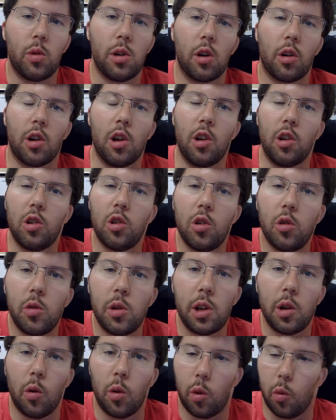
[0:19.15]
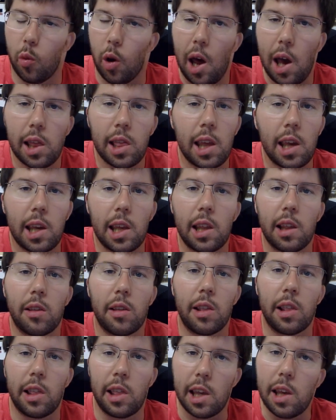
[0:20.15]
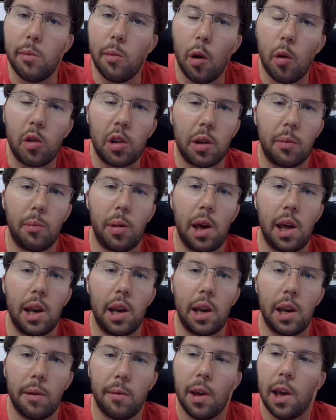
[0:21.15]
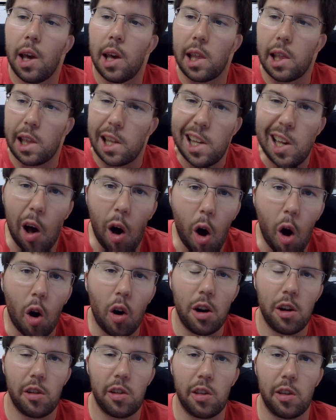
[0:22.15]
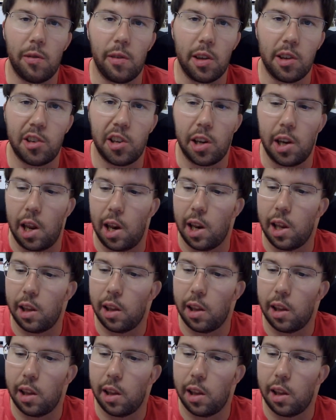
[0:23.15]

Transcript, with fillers: We are concluding with what I think is the most competitive, the hardest division